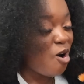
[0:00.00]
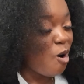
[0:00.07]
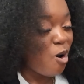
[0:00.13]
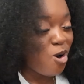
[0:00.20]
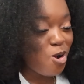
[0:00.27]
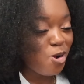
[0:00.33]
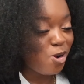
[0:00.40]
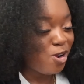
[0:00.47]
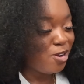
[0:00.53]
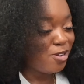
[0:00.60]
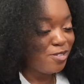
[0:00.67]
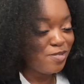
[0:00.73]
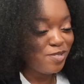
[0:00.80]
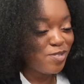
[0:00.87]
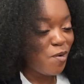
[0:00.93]
But don't ever
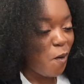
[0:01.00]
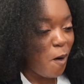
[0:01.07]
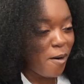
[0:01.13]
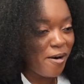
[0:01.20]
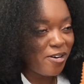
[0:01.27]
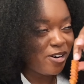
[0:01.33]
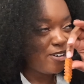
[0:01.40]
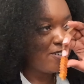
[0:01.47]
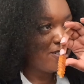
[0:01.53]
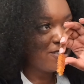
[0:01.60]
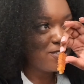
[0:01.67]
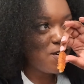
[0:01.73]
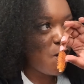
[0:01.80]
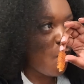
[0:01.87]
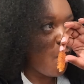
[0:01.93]
doubt yourself ever again.
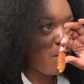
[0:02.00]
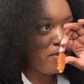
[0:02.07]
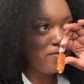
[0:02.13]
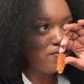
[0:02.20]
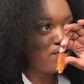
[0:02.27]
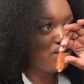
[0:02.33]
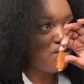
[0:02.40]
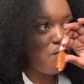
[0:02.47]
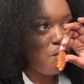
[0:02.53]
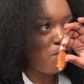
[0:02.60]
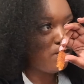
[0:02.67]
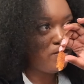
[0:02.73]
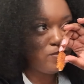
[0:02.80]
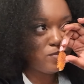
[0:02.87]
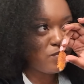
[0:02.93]
Ever.
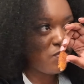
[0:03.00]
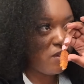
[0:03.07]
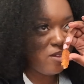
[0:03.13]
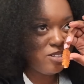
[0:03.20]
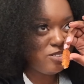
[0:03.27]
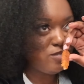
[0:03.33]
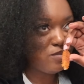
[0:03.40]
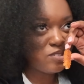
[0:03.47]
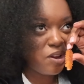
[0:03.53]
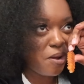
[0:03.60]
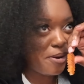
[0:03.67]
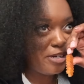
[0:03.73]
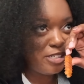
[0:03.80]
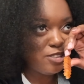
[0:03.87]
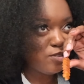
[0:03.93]

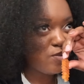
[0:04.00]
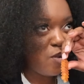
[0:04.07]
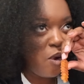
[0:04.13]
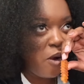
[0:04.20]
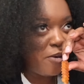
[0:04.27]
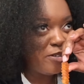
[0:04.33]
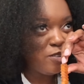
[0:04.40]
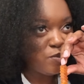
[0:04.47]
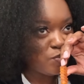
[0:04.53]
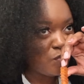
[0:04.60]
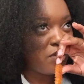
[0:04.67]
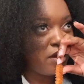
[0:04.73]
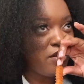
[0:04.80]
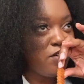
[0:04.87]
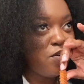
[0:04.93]
Ever.
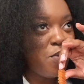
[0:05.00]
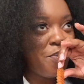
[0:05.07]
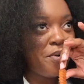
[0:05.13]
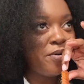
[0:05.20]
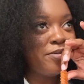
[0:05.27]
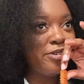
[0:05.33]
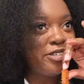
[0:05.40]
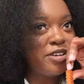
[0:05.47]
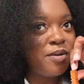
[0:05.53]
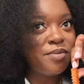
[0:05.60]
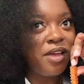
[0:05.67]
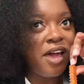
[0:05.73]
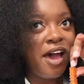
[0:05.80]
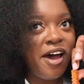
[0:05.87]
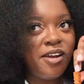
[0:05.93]
You pulled
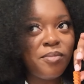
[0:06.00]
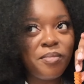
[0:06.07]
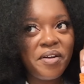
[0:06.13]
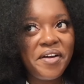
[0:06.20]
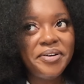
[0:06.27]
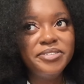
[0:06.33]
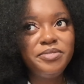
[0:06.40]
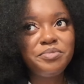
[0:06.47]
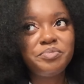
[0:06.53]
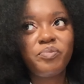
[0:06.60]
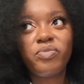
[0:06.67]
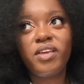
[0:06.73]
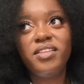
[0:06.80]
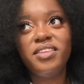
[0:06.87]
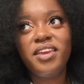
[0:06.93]
something out of me
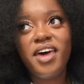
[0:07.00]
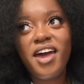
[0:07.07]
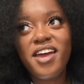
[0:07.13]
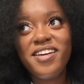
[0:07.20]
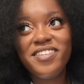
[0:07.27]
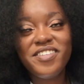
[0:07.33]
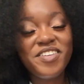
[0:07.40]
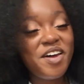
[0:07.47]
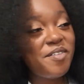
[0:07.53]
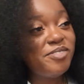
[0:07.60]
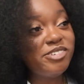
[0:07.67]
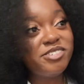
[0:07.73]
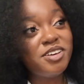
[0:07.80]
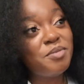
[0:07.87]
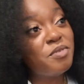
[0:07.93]
that I ain't
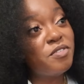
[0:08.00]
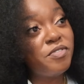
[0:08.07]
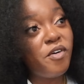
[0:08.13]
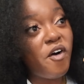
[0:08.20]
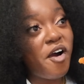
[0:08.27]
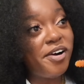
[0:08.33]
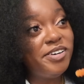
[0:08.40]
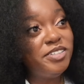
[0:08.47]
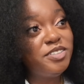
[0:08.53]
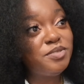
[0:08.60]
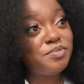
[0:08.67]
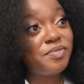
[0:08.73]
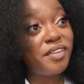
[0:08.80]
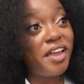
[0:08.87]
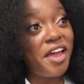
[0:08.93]
never seen before,
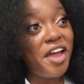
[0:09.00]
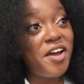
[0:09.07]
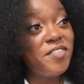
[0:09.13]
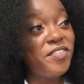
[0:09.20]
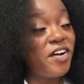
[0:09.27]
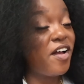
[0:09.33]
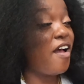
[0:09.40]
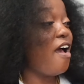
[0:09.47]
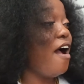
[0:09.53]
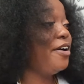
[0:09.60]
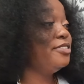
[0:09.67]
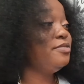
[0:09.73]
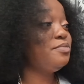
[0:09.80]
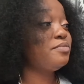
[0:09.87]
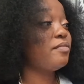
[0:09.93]
ever.
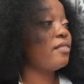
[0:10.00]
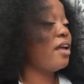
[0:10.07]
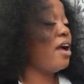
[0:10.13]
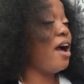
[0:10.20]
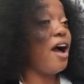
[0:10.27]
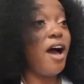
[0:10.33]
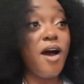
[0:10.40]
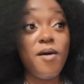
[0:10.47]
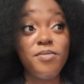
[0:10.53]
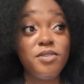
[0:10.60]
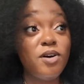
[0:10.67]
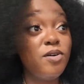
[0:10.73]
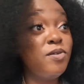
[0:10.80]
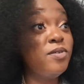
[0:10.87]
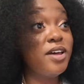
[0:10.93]
I don't
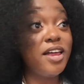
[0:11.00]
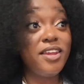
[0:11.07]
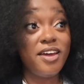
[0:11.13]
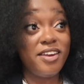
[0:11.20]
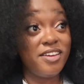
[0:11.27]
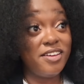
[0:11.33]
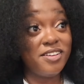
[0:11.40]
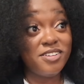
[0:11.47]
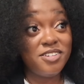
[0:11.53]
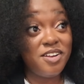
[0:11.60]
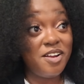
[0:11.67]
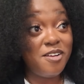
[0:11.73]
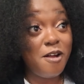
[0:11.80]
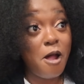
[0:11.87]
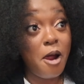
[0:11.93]
know who that lady is.
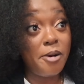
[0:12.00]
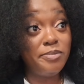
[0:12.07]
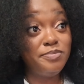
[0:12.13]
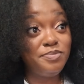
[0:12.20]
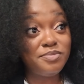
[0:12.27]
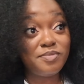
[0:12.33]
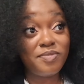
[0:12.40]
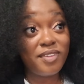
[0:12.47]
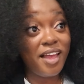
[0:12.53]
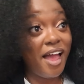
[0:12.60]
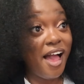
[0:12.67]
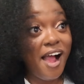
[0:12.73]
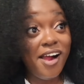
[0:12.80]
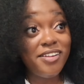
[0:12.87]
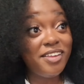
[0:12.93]
Mm.
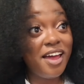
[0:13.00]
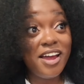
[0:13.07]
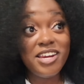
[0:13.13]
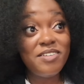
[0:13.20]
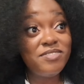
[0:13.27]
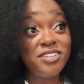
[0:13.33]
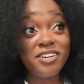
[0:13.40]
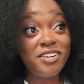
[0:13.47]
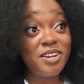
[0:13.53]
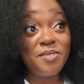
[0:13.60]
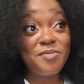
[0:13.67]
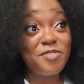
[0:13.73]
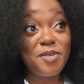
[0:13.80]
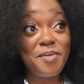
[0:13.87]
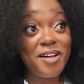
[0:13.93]
I ain't never seen that day
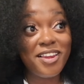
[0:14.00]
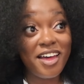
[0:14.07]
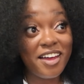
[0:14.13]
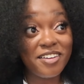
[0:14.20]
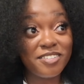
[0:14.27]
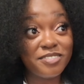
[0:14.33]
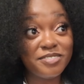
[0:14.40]
before in my life.